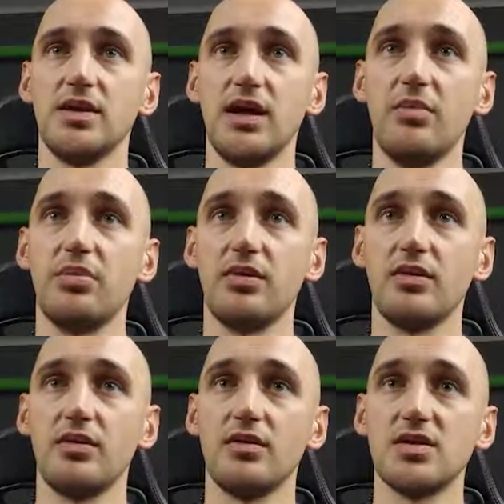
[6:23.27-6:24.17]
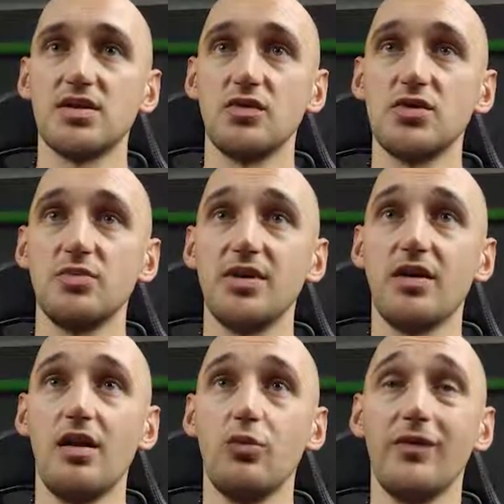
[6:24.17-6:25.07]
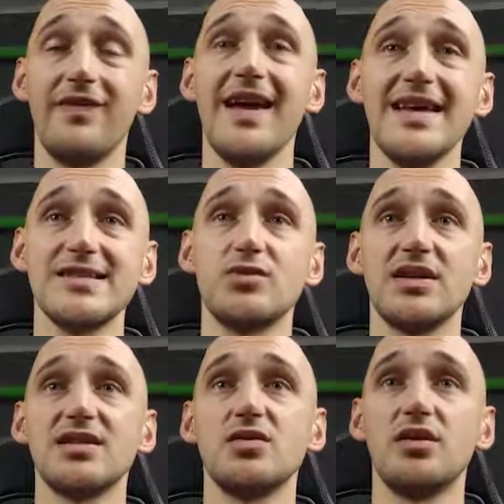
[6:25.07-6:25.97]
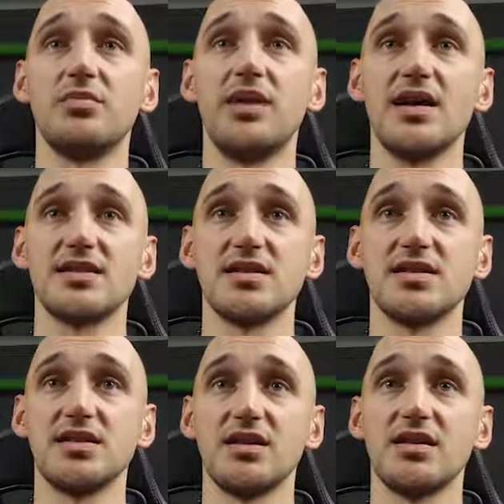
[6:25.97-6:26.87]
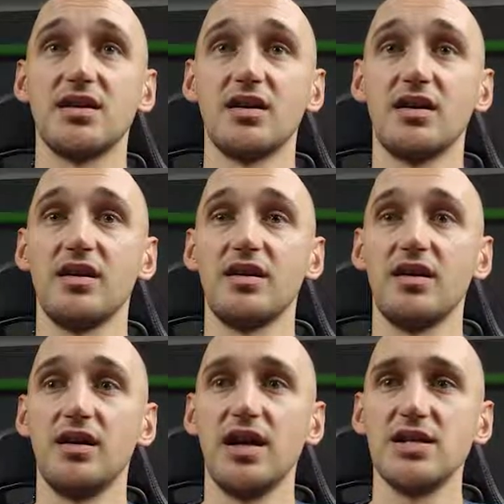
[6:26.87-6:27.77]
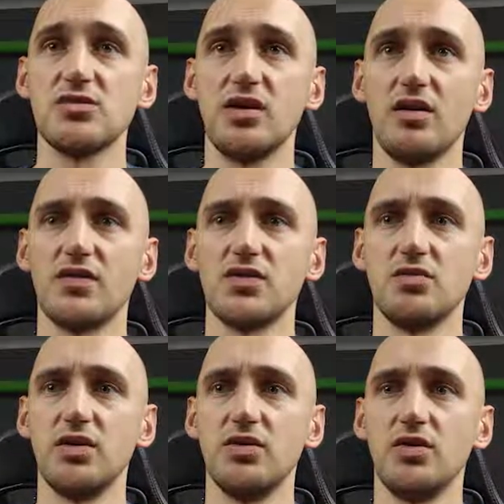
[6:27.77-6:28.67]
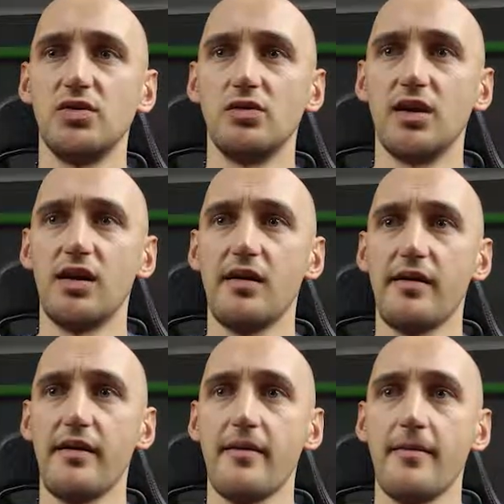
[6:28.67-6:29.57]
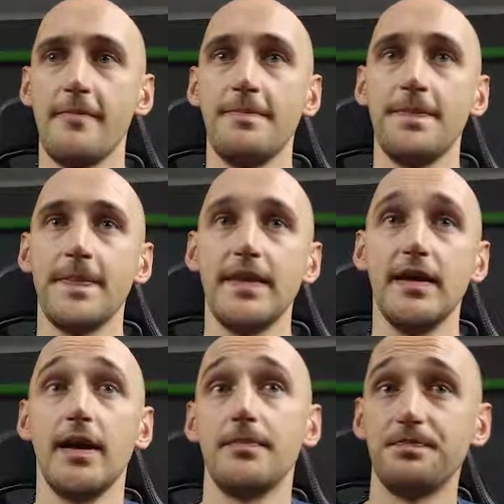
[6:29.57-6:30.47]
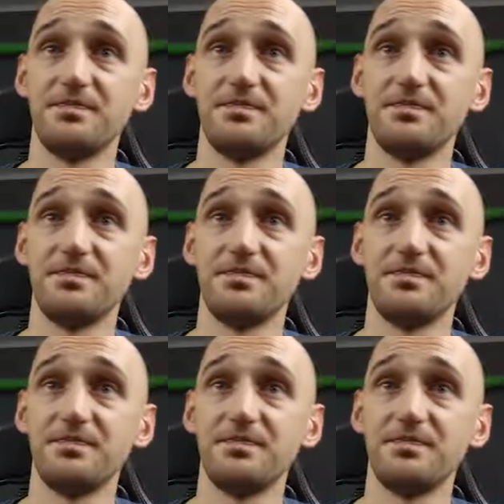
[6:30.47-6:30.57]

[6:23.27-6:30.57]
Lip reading: Yep. So we should be calling with ace queen suited plus. Ace queen off should be good too, right? Yeah.